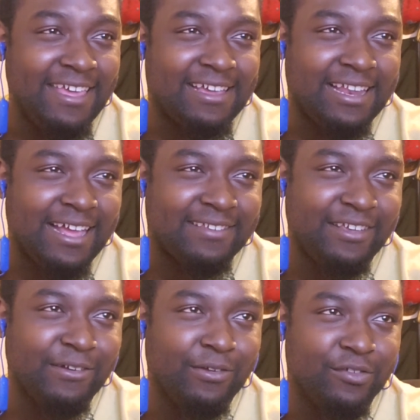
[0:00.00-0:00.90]
A-class
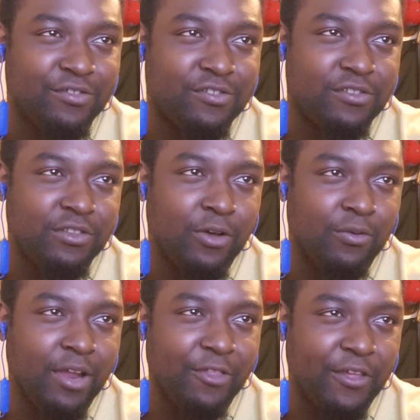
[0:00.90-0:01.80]
heroes
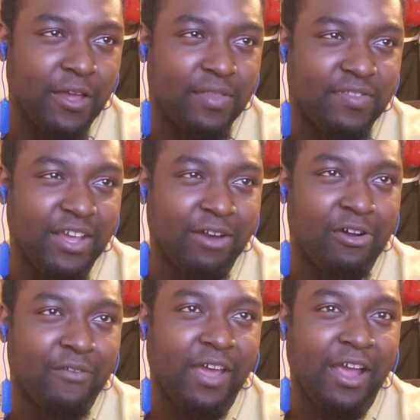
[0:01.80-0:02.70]
know nothing of the
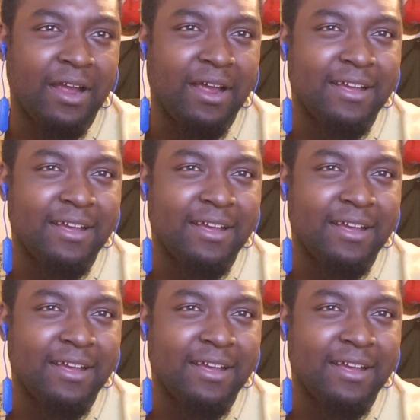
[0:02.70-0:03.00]
terror of hair.